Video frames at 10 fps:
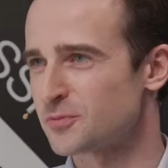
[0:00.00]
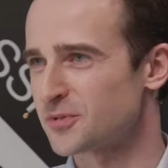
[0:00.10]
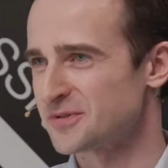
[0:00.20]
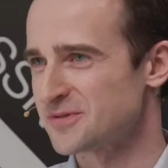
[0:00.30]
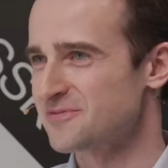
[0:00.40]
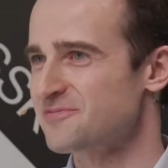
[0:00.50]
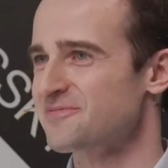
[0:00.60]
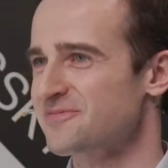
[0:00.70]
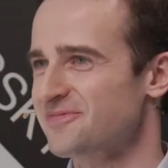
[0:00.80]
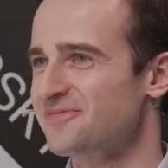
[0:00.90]
Yeah,
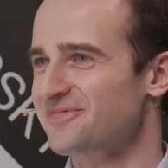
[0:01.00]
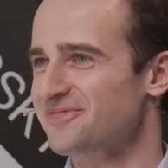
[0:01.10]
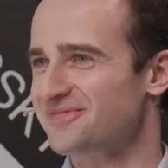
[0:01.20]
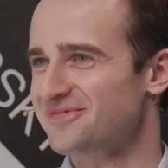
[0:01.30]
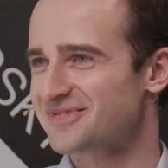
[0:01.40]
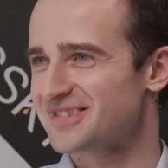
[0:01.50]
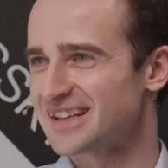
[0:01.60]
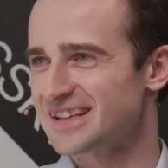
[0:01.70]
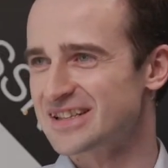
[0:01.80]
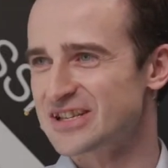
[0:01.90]
that's true.
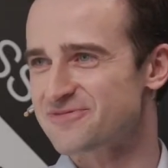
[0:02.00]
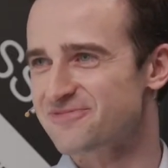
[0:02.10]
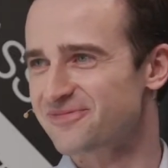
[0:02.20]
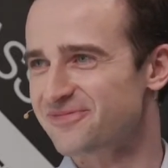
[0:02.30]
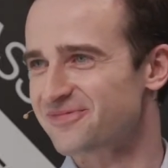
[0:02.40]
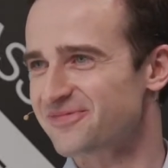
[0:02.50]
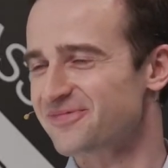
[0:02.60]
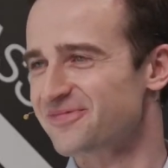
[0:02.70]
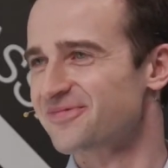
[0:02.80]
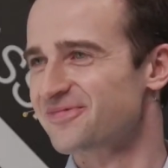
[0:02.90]
That's totally true.
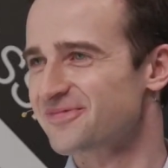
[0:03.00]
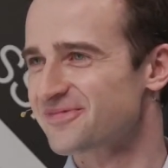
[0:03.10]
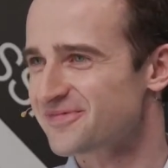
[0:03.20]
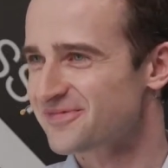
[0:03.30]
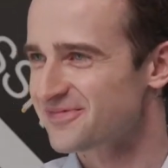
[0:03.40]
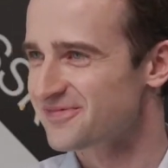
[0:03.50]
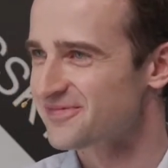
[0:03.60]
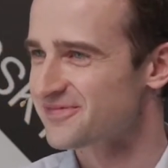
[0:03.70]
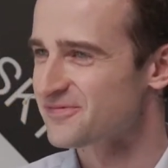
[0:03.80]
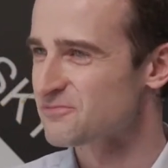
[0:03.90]
We
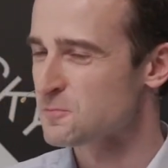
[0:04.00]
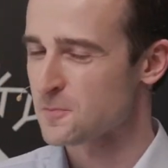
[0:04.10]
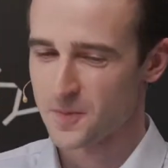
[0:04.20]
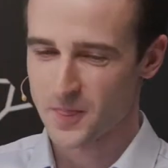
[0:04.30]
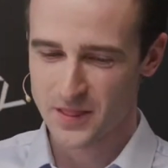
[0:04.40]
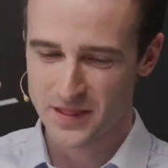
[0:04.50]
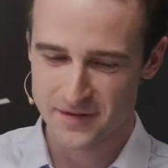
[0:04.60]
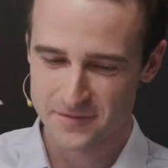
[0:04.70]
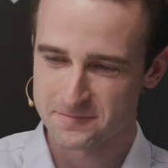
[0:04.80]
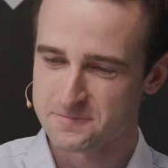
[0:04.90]
were pretty lucky
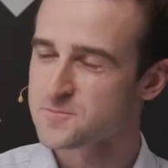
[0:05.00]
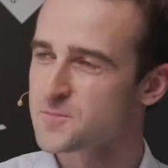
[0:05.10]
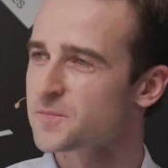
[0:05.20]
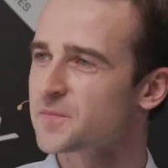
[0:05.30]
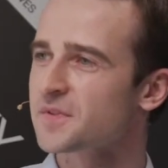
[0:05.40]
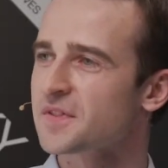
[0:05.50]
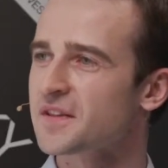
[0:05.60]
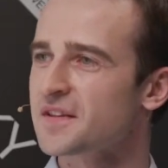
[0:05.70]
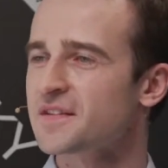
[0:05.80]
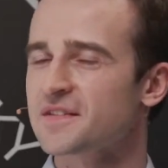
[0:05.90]
today to have
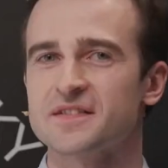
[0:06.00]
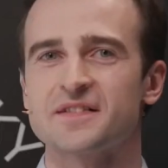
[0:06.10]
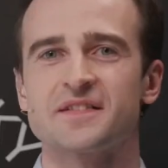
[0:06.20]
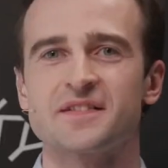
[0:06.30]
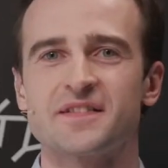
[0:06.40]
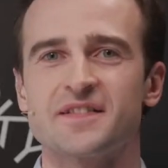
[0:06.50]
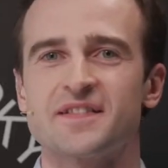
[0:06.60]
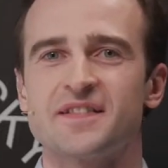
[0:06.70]
two such